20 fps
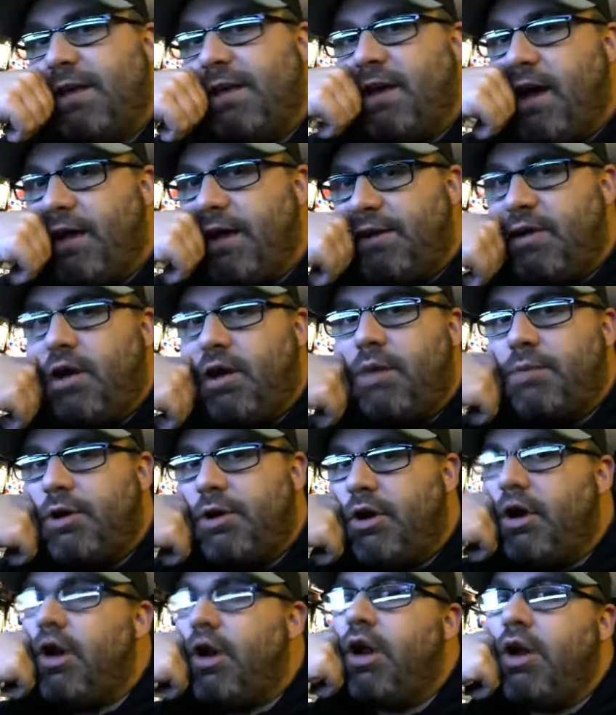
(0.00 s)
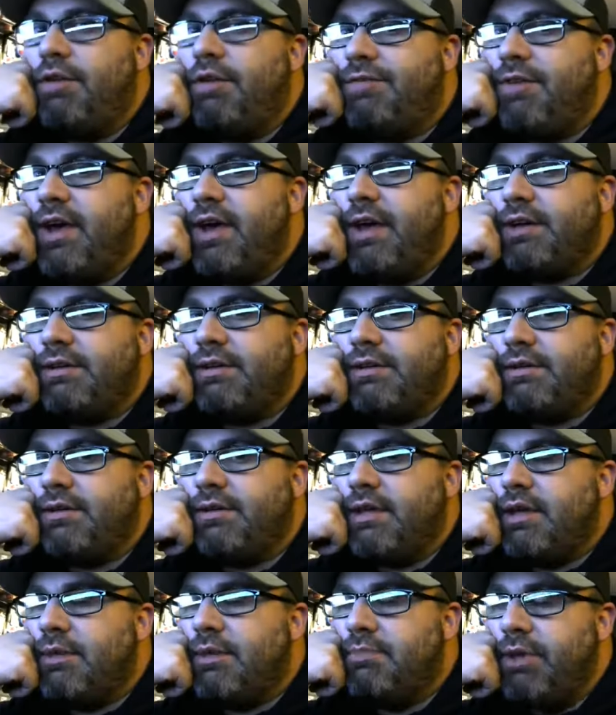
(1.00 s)
idometer effect
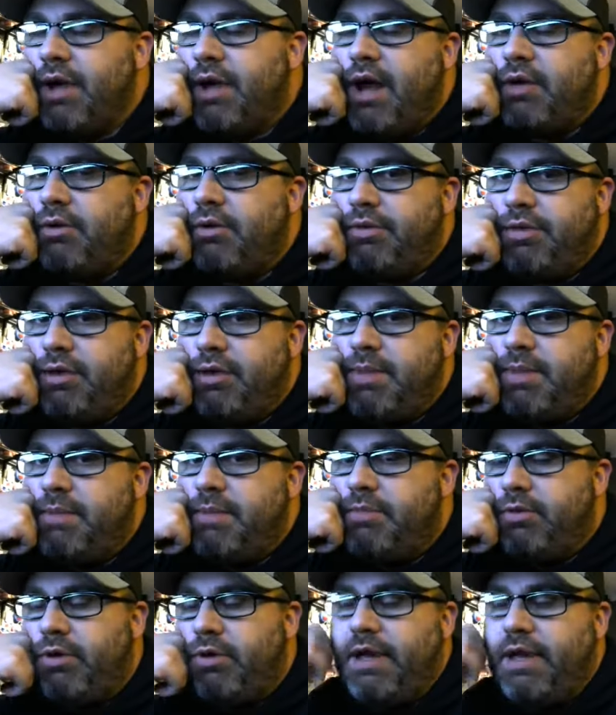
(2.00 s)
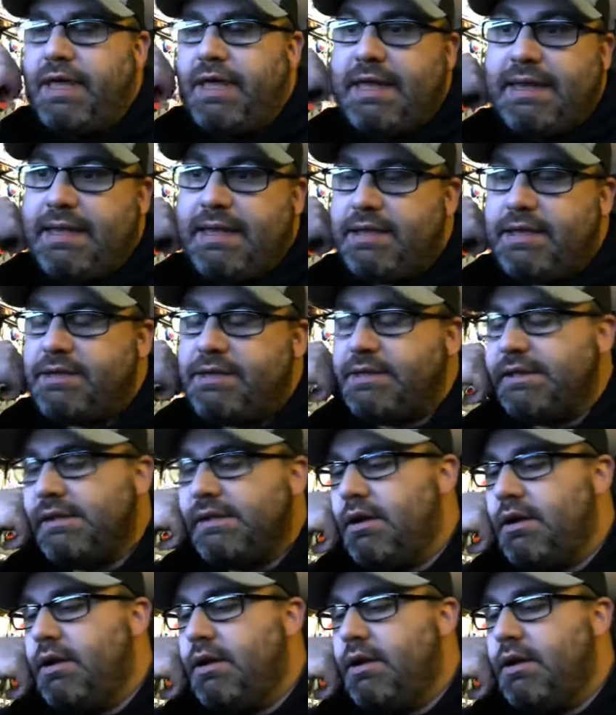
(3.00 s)
thing, but I don't think people are idiots.